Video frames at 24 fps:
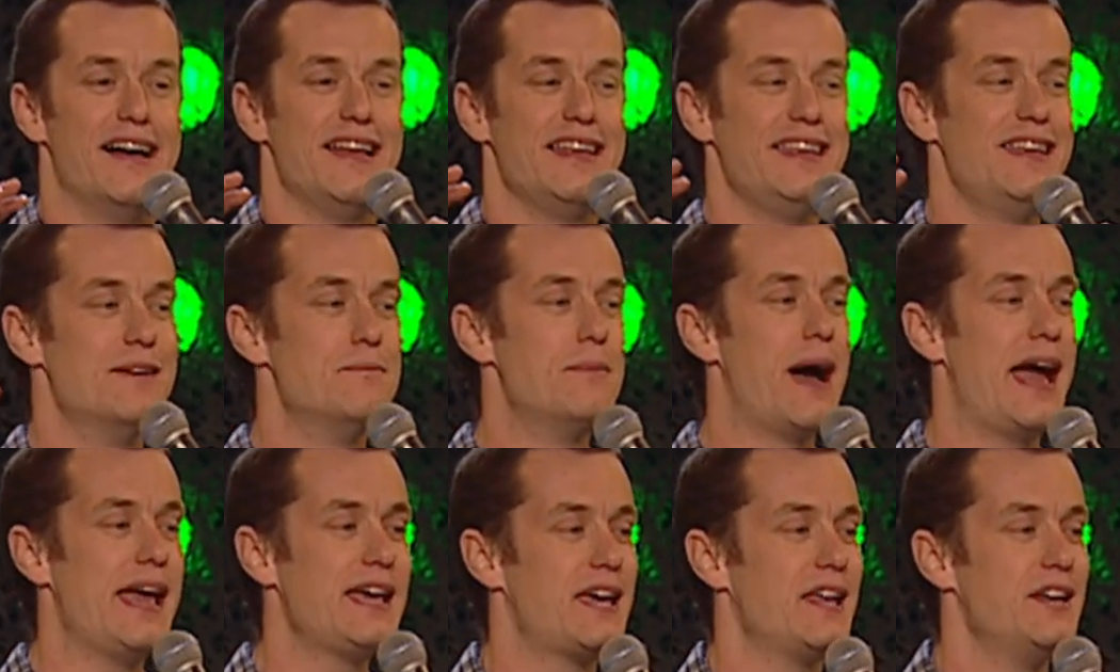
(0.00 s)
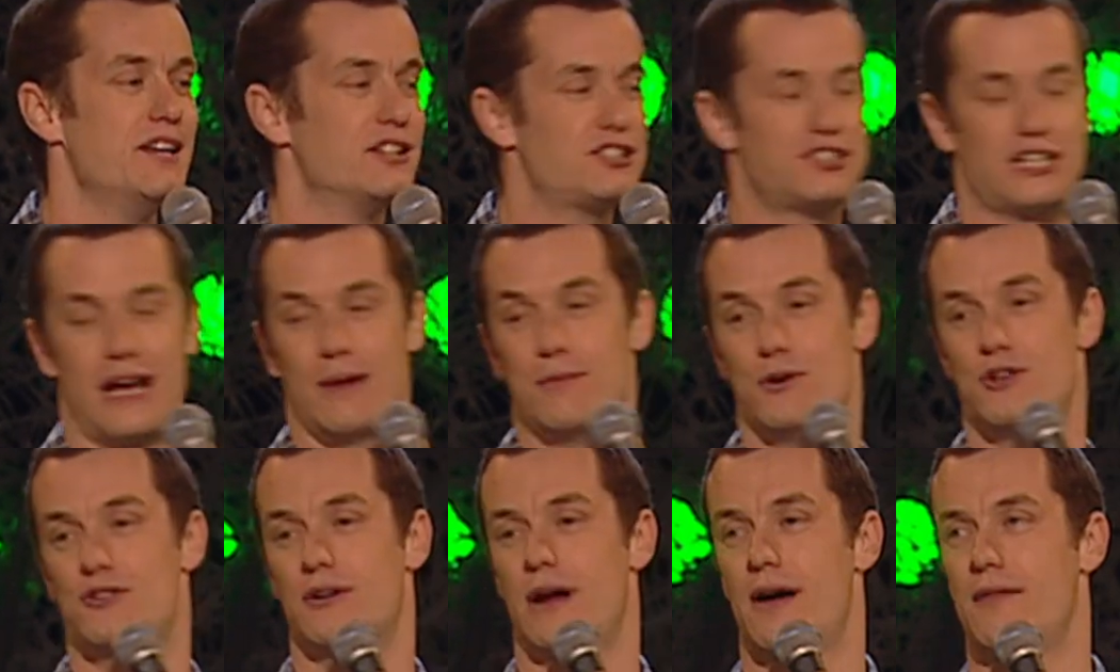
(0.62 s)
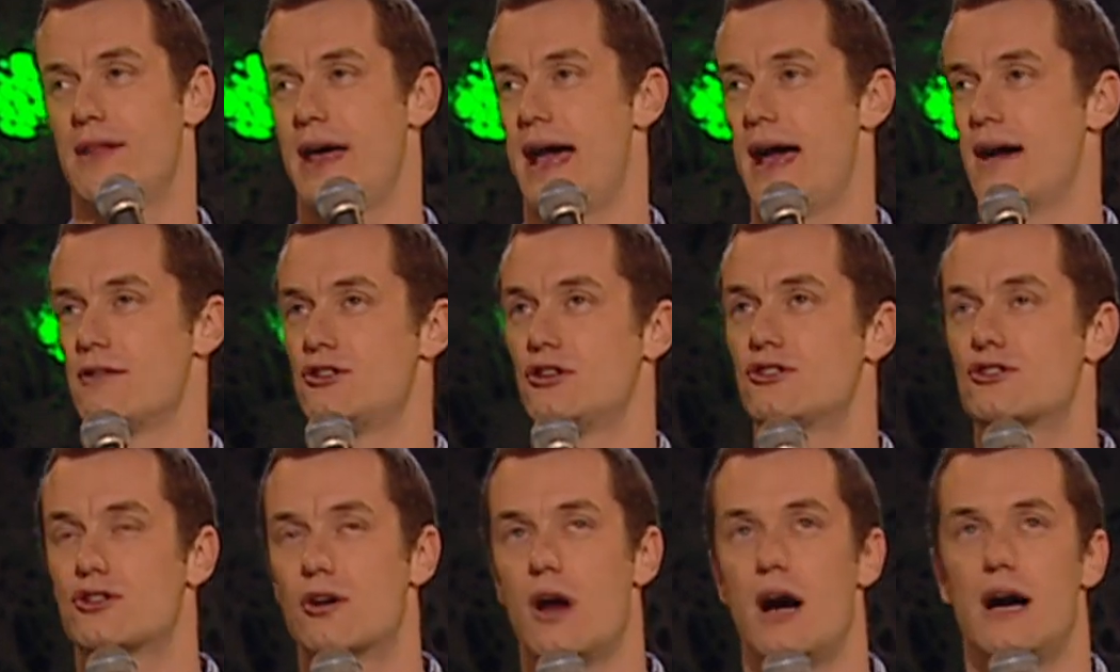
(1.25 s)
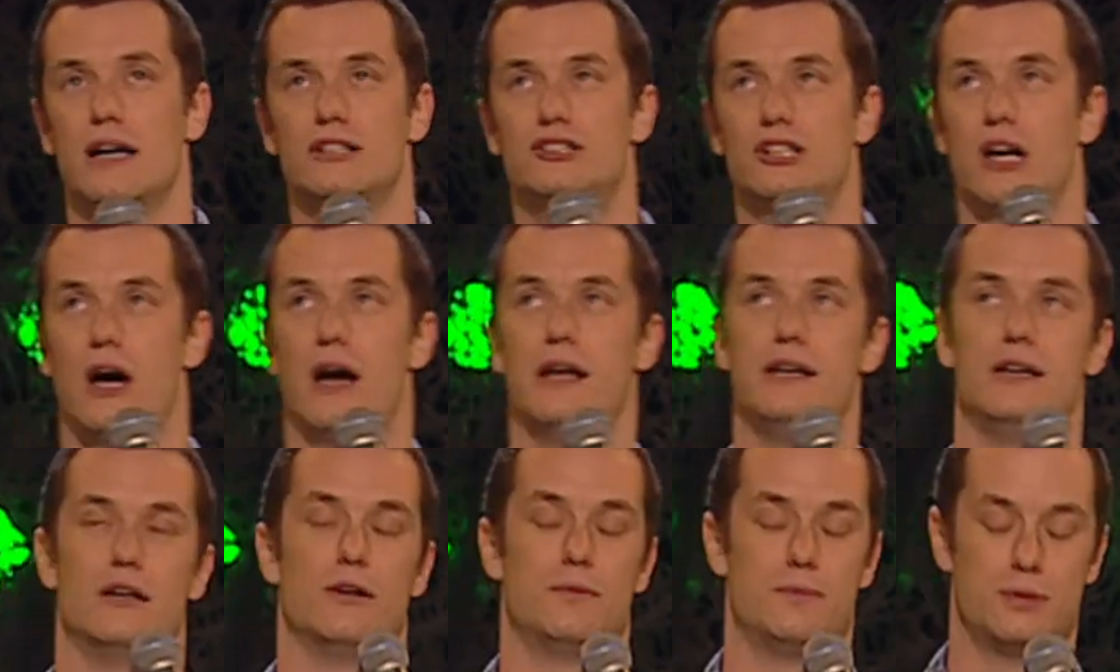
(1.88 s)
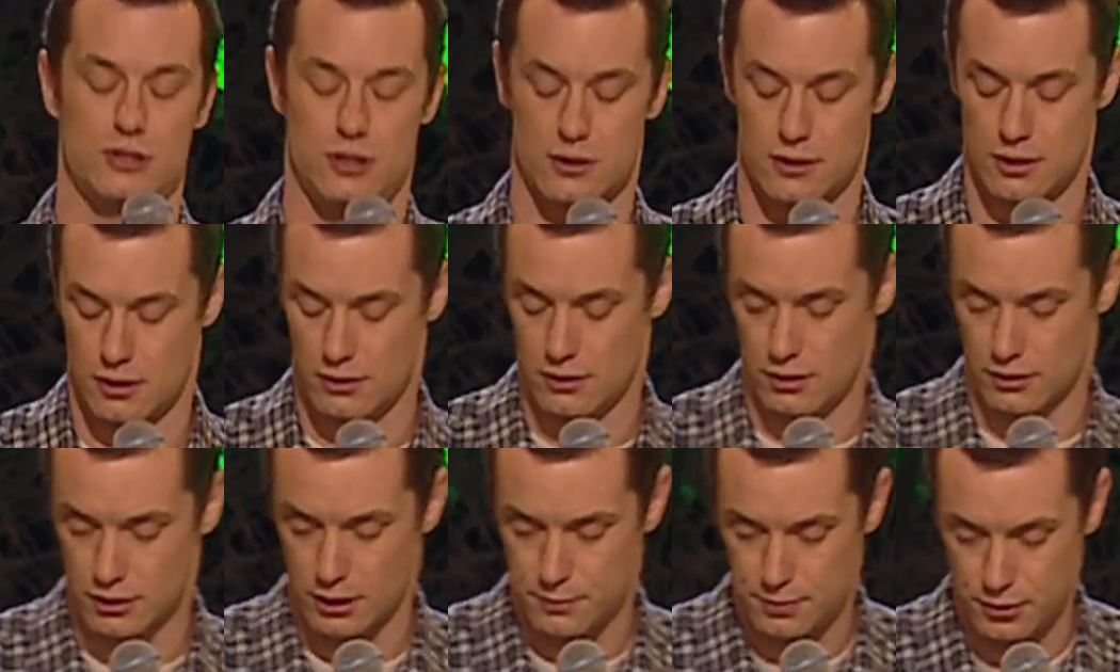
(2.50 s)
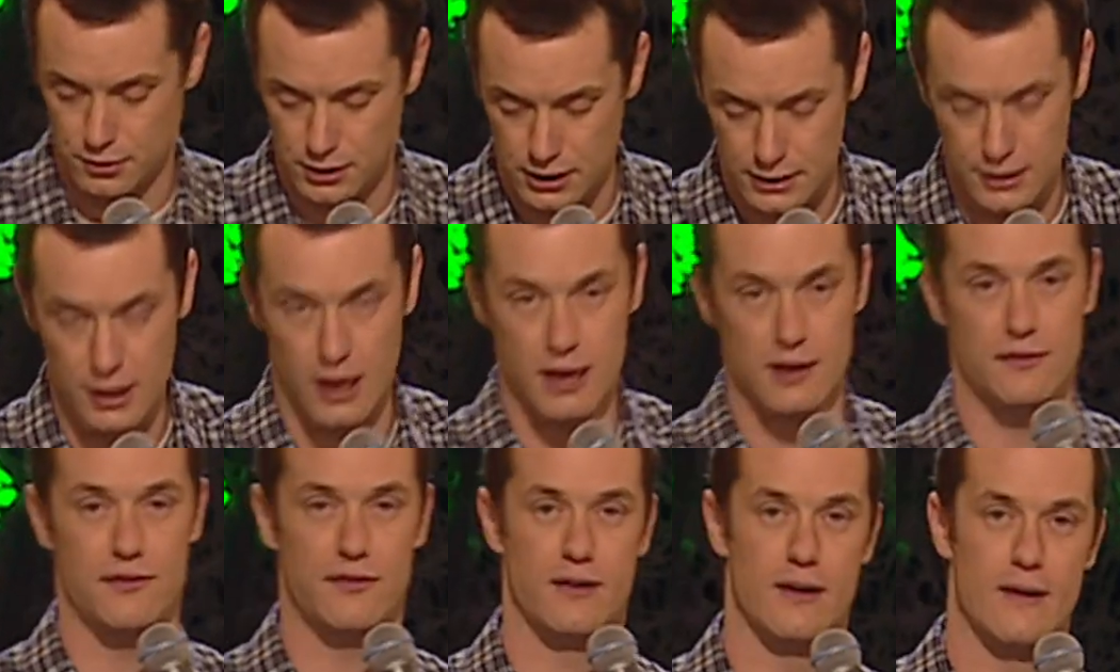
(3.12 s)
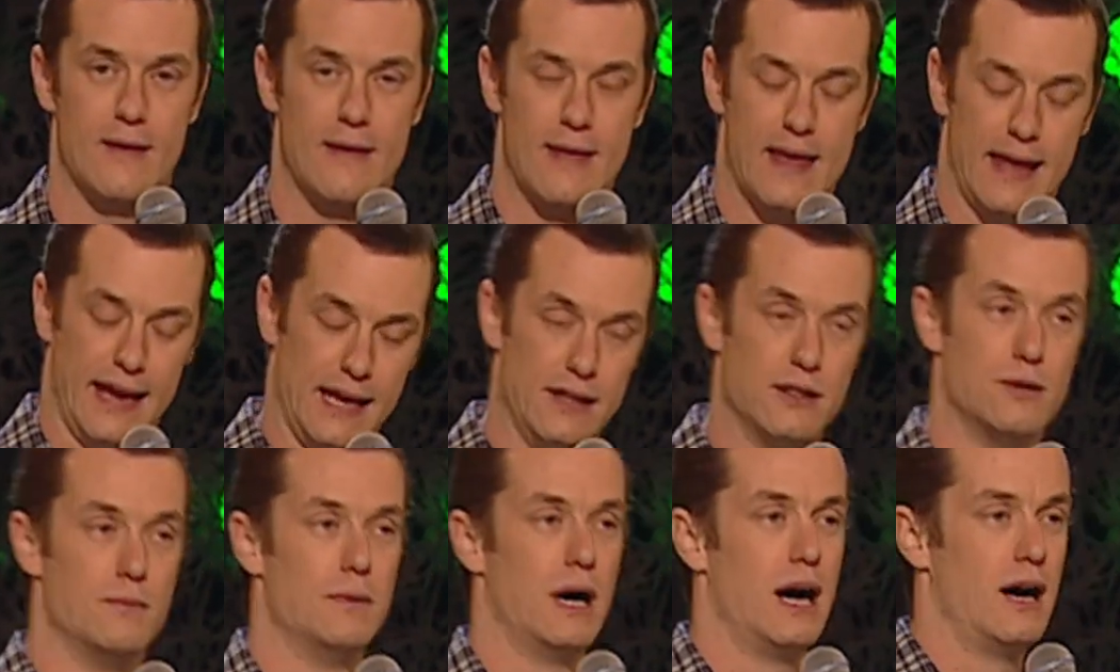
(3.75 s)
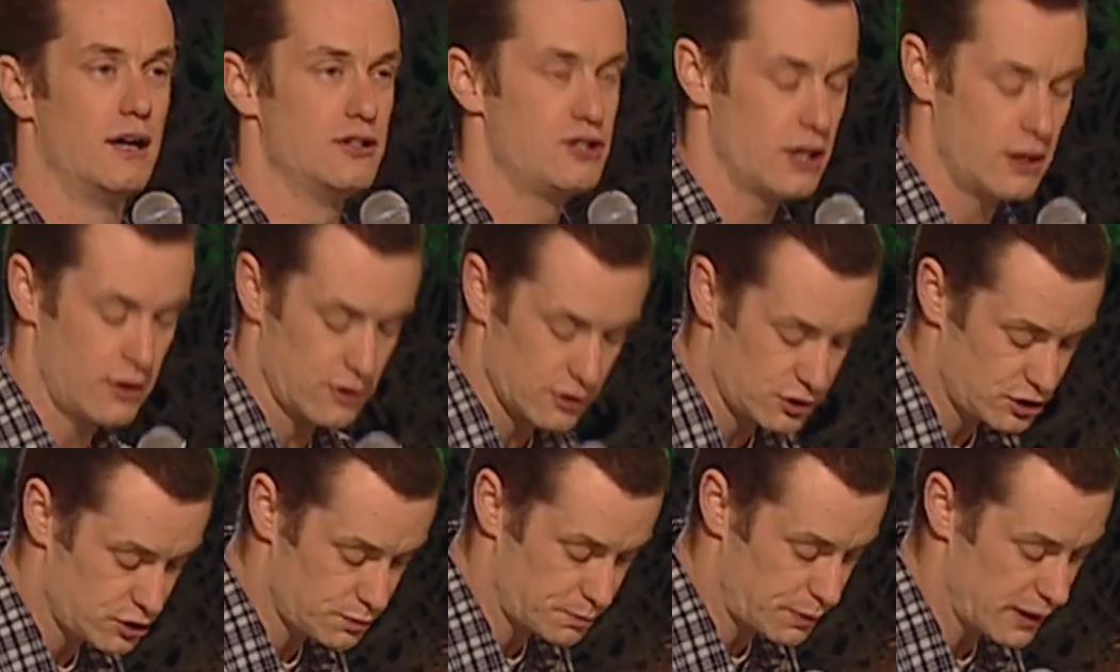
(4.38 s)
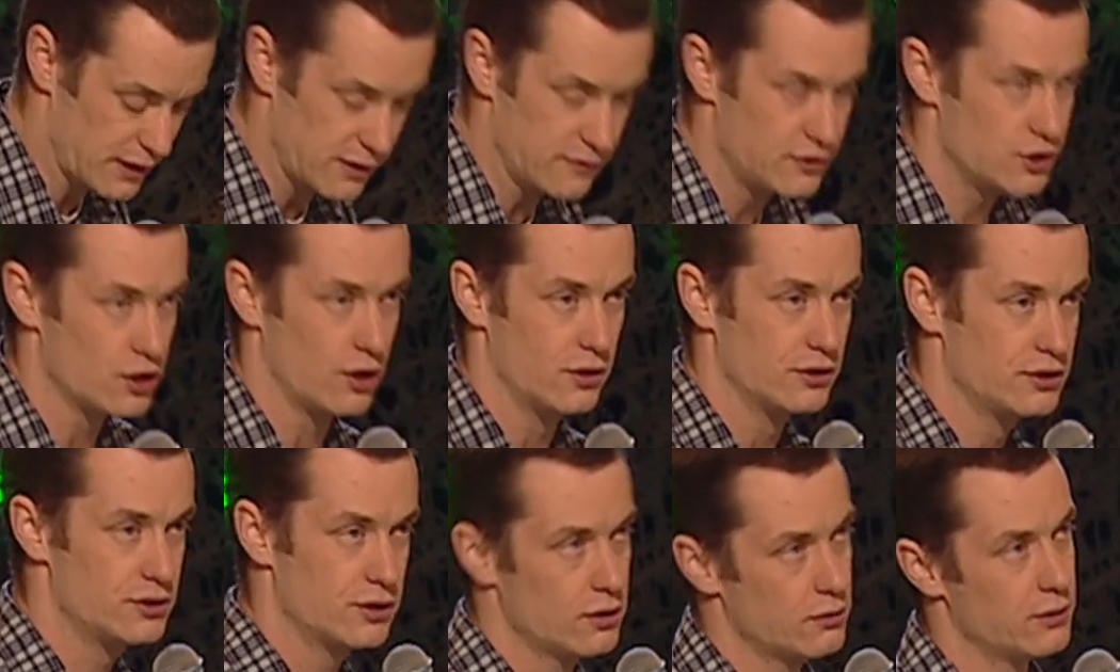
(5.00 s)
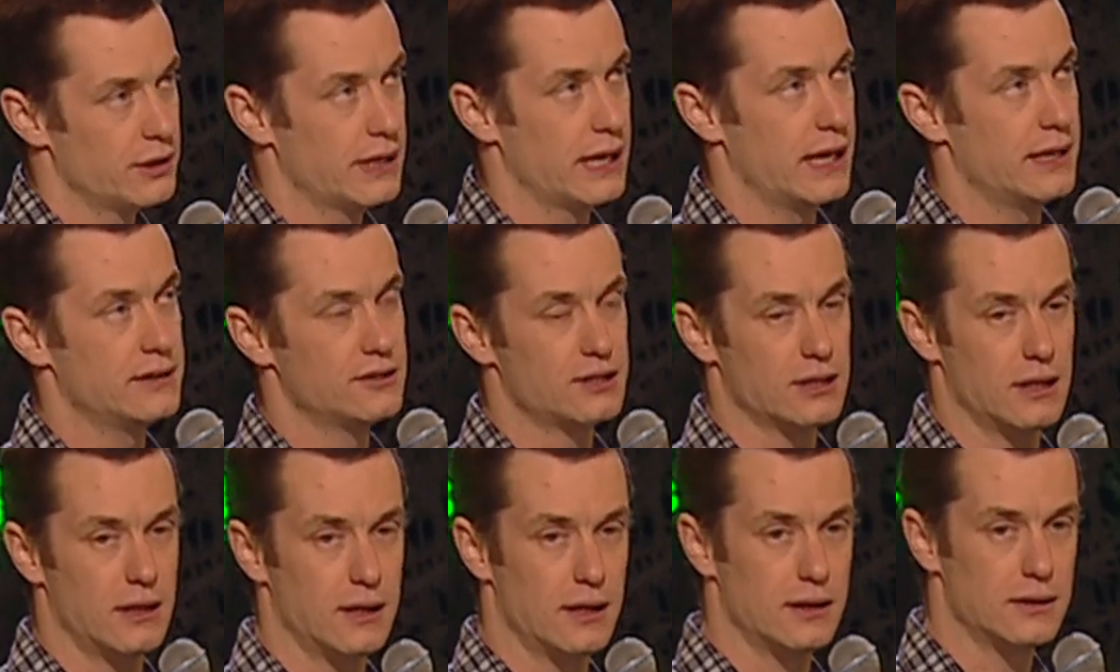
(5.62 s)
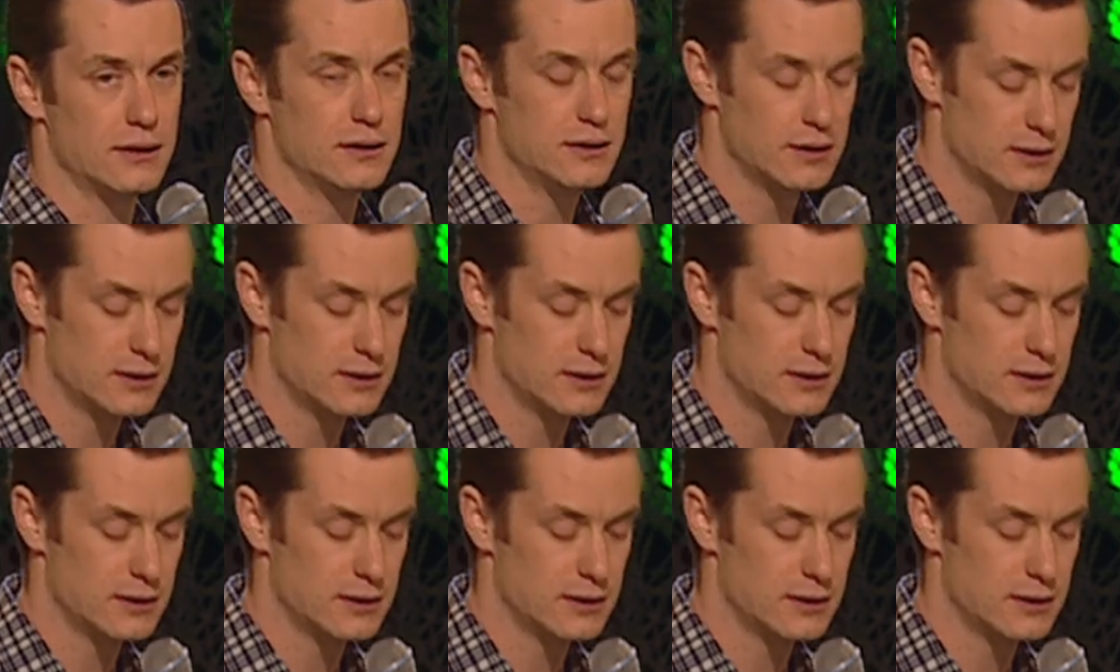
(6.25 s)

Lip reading: You're making your sandwich around the house. You try to tidy up as you go along. You put your knife in the marge, yeah, or a spread of choice. I don't want to get into that.